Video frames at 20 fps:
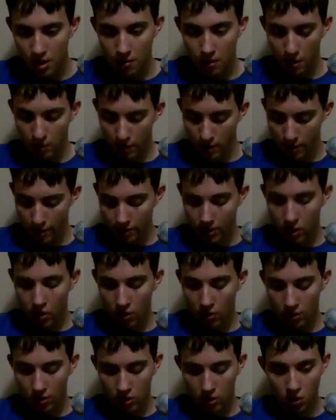By the way, like
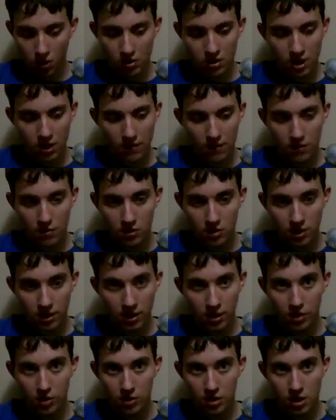all guitars that I've ever
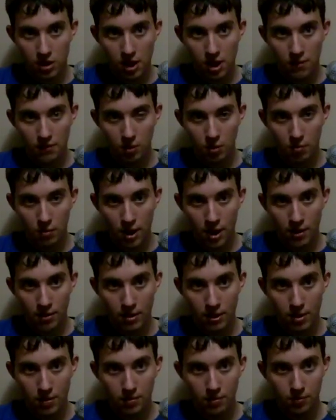seen, it uses a 9-volt
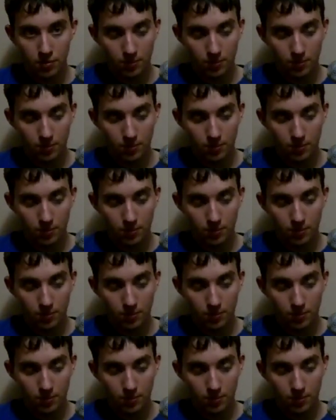battery.